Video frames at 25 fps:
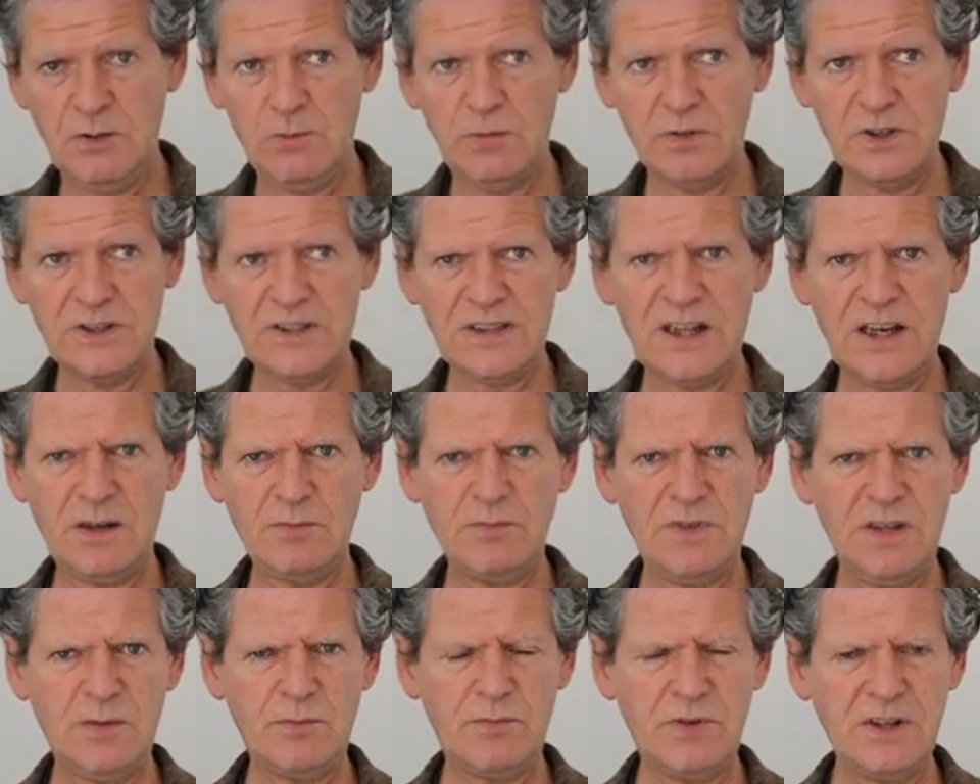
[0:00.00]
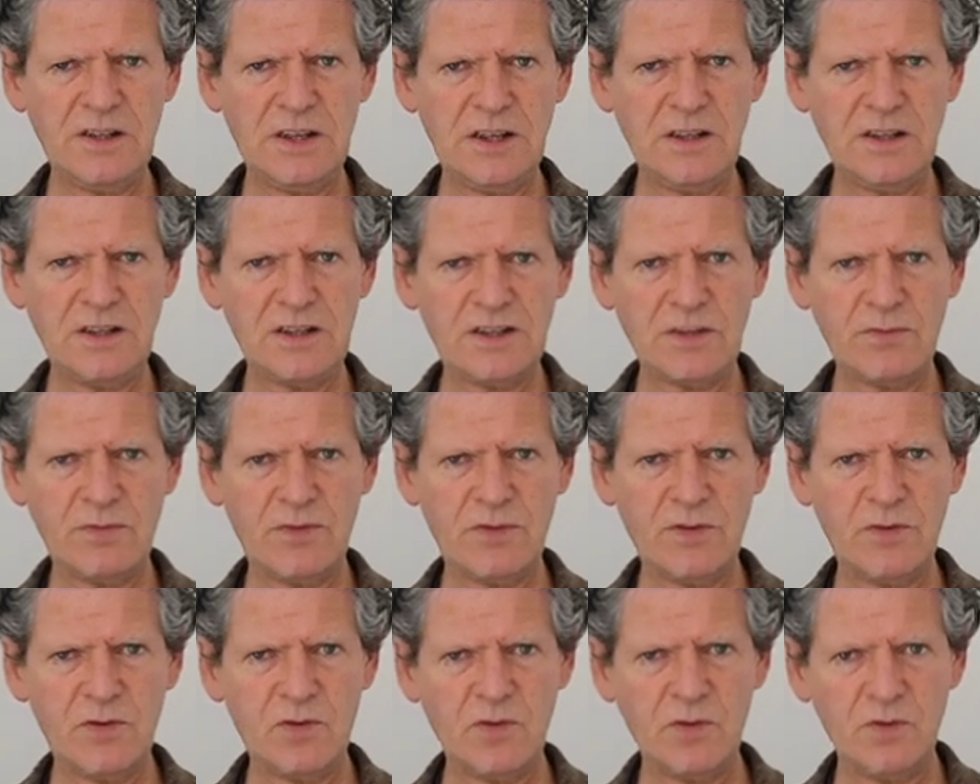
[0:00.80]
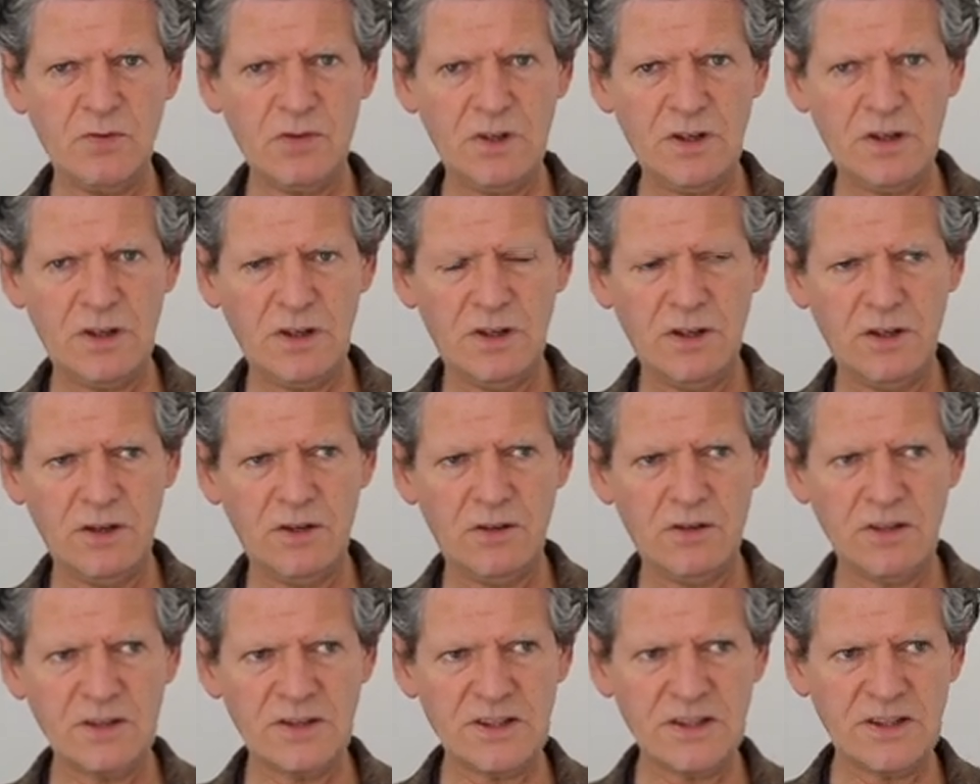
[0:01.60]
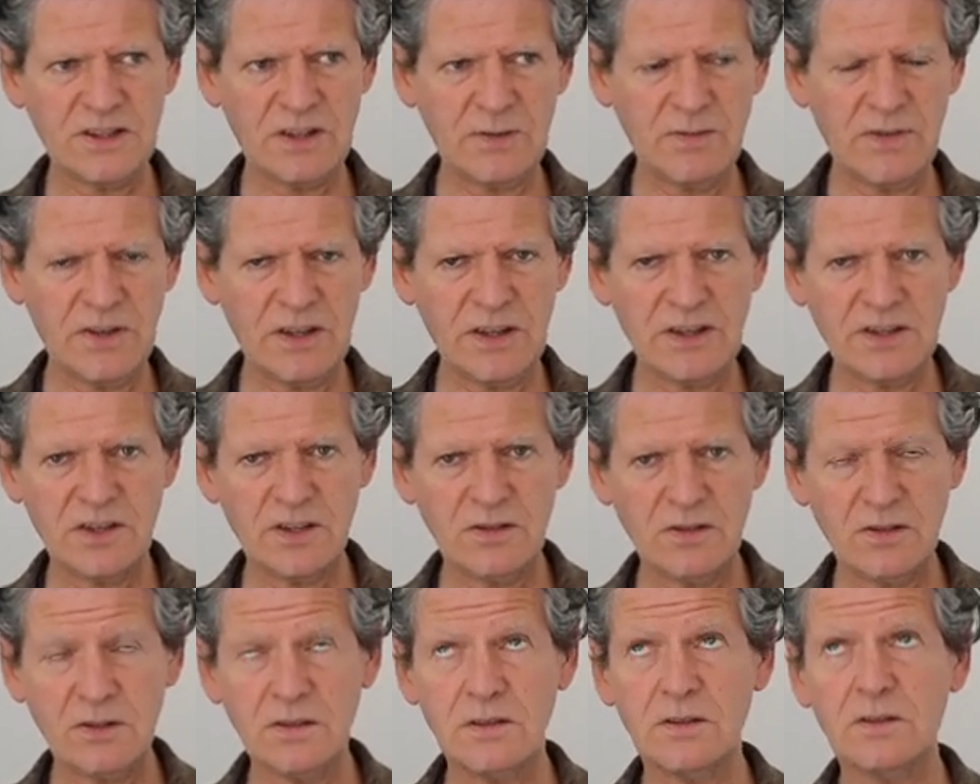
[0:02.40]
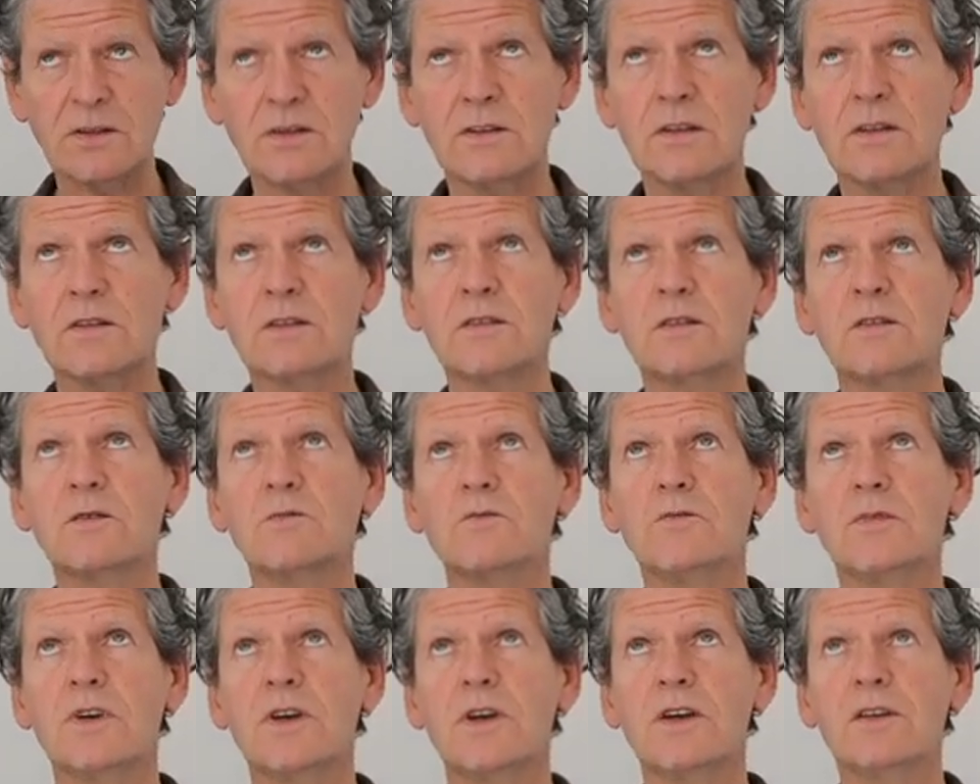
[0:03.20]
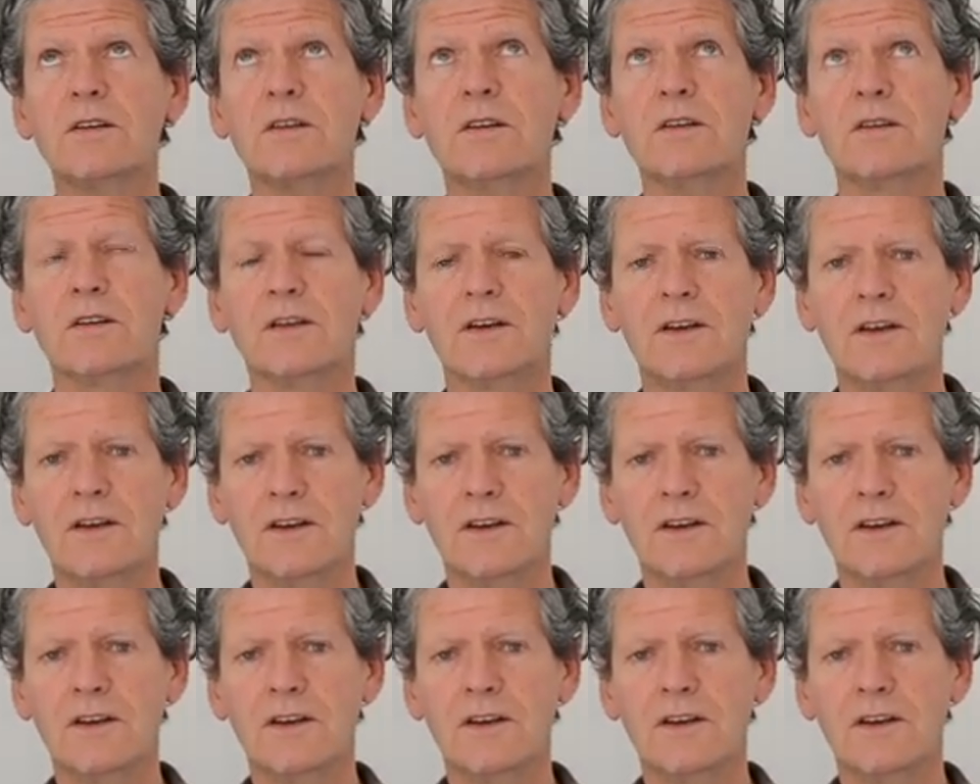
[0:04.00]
Well, is that me bringing something to it, or is it something that's got? Doesn't matter.